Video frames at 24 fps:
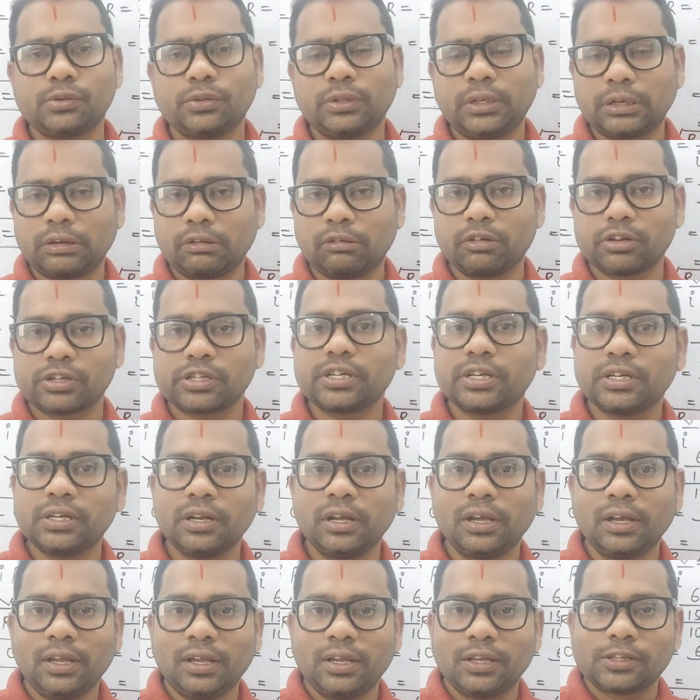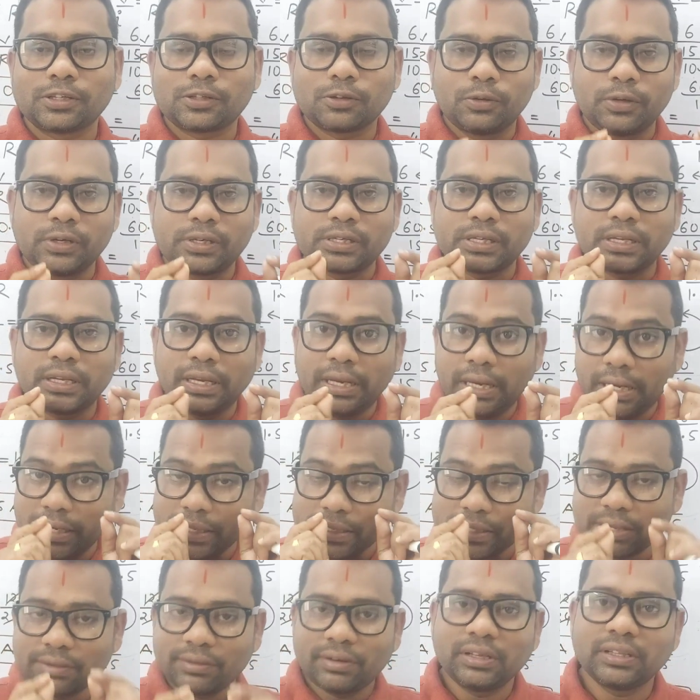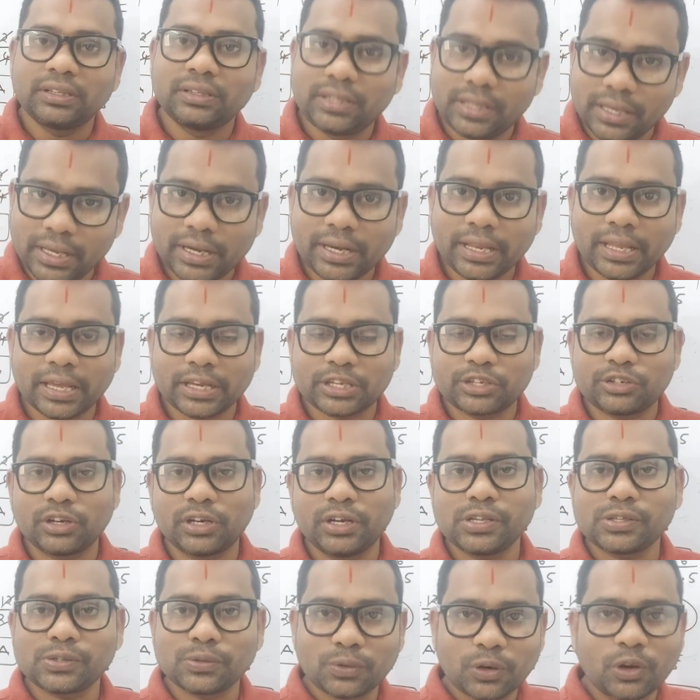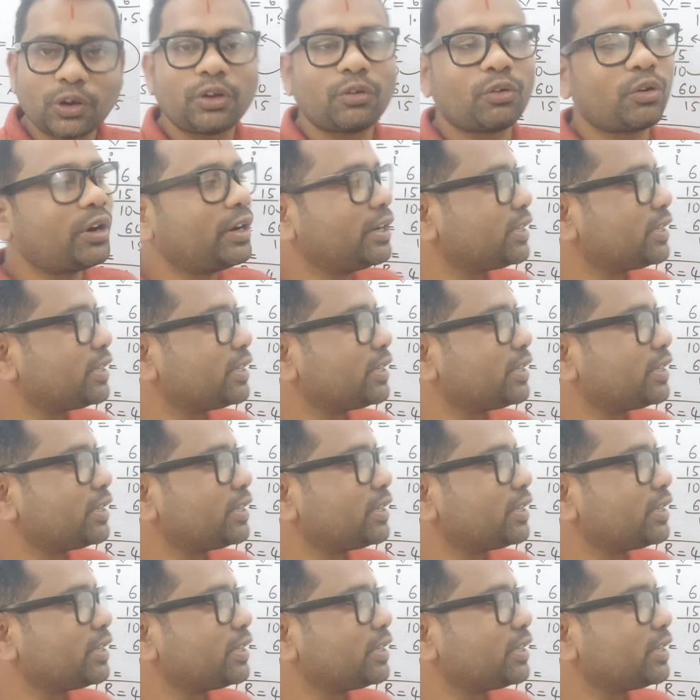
So that question, so it's a, it is given in theory actually. So now I